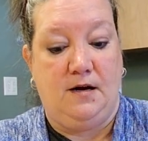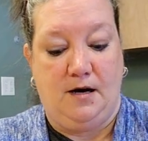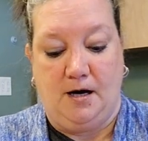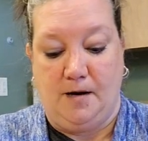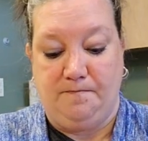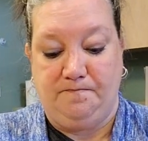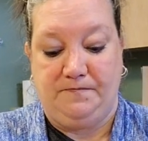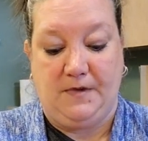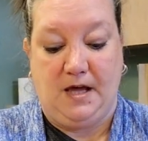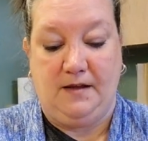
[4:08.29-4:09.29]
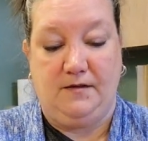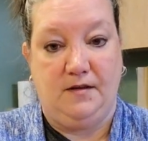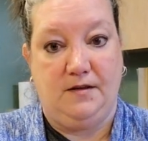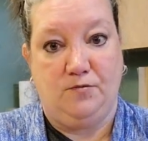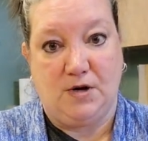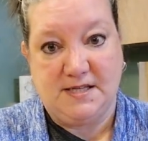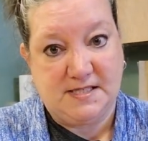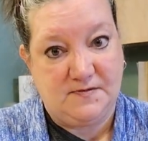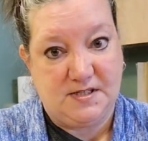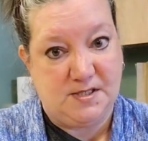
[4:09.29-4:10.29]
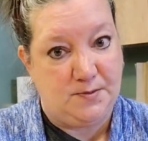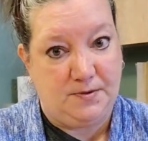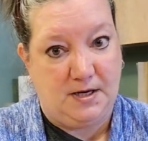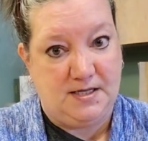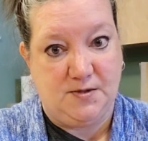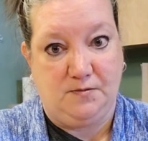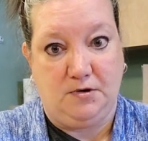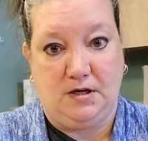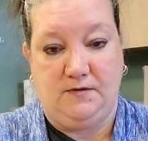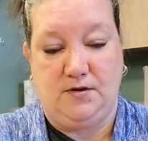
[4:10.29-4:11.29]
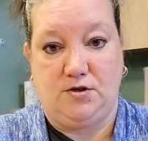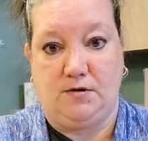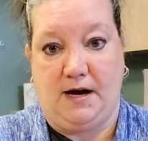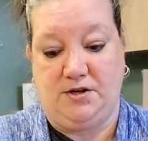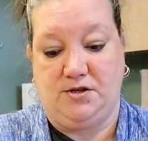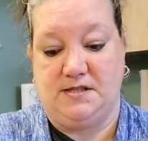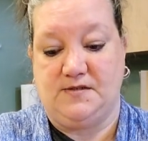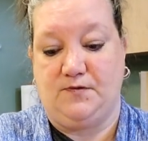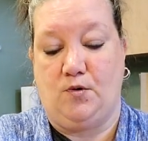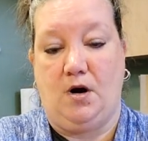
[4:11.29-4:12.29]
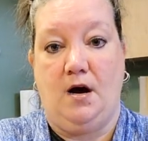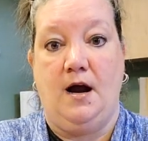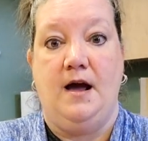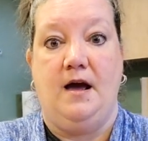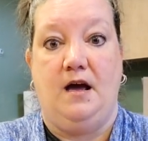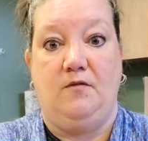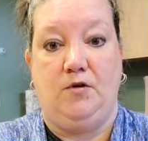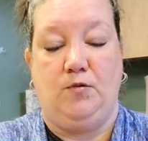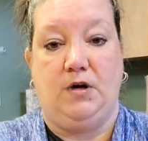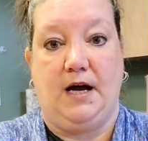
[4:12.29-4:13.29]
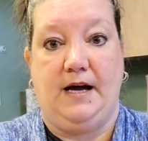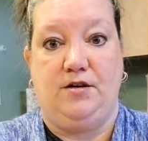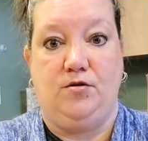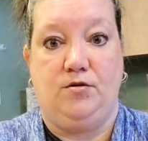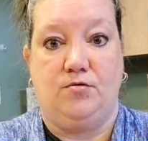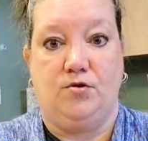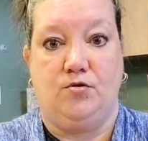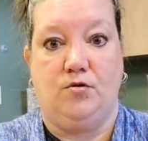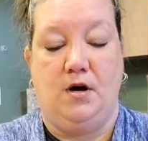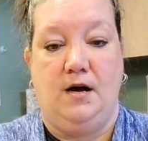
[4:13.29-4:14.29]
And the rest of the supplies we will give you directions for, and we will guide you through